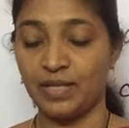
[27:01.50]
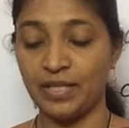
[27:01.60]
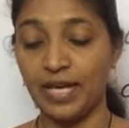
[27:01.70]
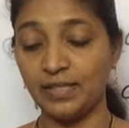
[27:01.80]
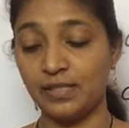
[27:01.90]

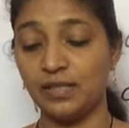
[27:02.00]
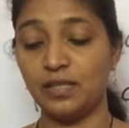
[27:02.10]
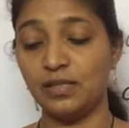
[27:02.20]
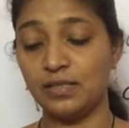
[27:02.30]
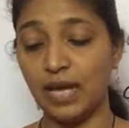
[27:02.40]
Yes,
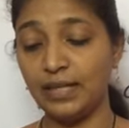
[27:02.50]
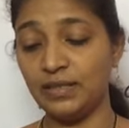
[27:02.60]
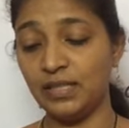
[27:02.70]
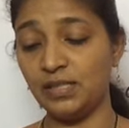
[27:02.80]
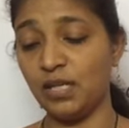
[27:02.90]

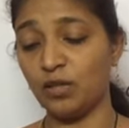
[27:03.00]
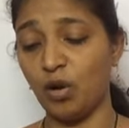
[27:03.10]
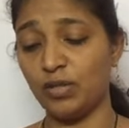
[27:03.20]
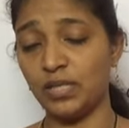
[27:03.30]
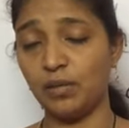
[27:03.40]
scientists are
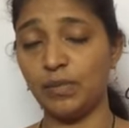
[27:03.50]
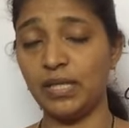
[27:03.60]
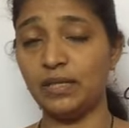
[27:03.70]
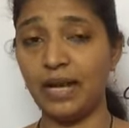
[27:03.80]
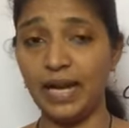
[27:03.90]
causing
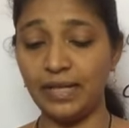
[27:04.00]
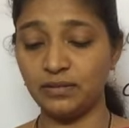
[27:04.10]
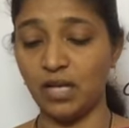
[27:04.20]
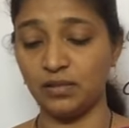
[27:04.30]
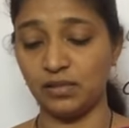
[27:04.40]
me
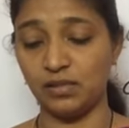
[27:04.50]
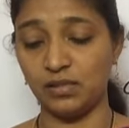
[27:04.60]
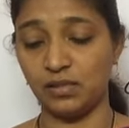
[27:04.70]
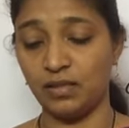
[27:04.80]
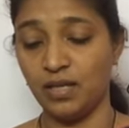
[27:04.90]
great
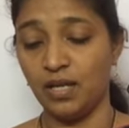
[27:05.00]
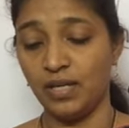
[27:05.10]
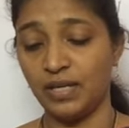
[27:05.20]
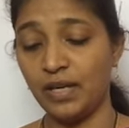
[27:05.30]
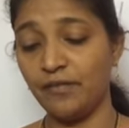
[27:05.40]
concern.
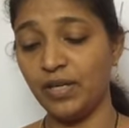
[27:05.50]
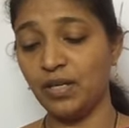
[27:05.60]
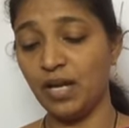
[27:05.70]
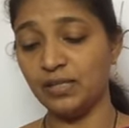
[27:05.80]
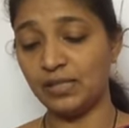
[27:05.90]

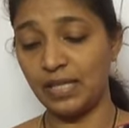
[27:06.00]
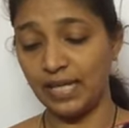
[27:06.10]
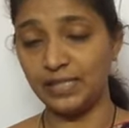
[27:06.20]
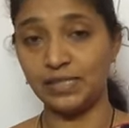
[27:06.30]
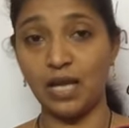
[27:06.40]
Giving us
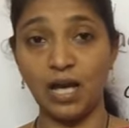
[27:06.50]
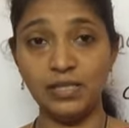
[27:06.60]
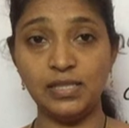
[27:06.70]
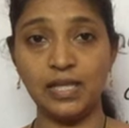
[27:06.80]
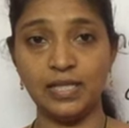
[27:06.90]
kids
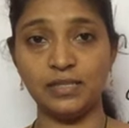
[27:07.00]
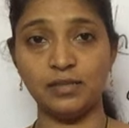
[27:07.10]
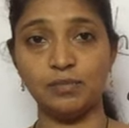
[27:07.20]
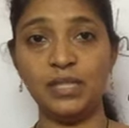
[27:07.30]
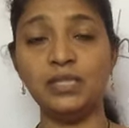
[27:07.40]

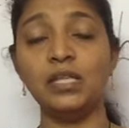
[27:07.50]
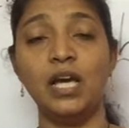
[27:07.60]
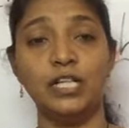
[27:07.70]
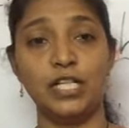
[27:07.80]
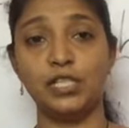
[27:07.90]
means
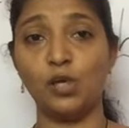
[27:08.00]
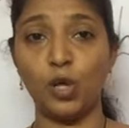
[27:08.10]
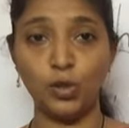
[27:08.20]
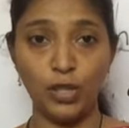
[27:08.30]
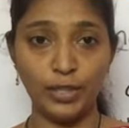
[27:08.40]
she's
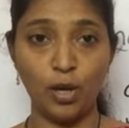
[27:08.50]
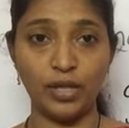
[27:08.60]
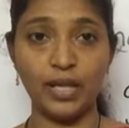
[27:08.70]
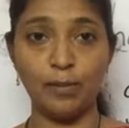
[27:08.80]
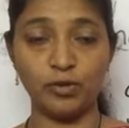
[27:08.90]
not only
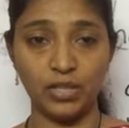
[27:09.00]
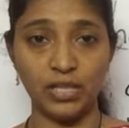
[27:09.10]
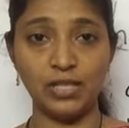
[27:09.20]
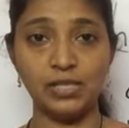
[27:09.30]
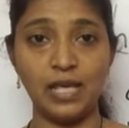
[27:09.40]
talking about
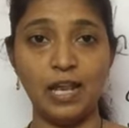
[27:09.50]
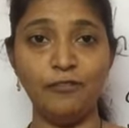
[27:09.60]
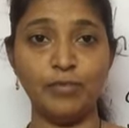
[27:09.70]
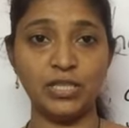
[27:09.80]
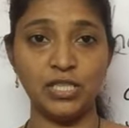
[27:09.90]

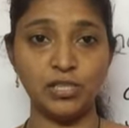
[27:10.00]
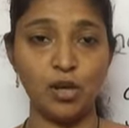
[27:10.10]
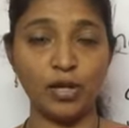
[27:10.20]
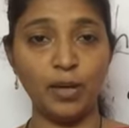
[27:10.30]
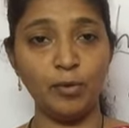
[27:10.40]
herself, but she's
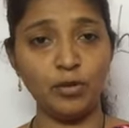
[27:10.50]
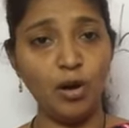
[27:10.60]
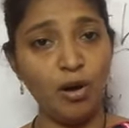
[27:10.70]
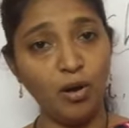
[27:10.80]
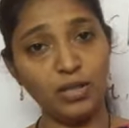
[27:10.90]
talking about
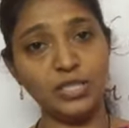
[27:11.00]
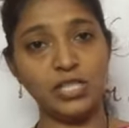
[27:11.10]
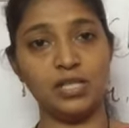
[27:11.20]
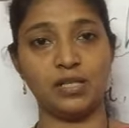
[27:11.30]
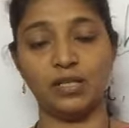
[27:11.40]
all the
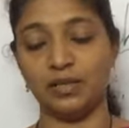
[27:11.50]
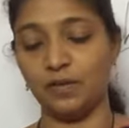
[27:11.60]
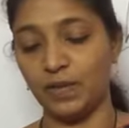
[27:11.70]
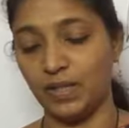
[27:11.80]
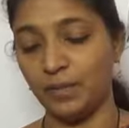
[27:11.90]
children in the
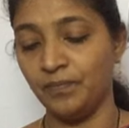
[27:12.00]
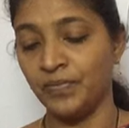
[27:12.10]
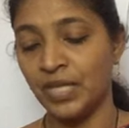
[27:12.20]
world.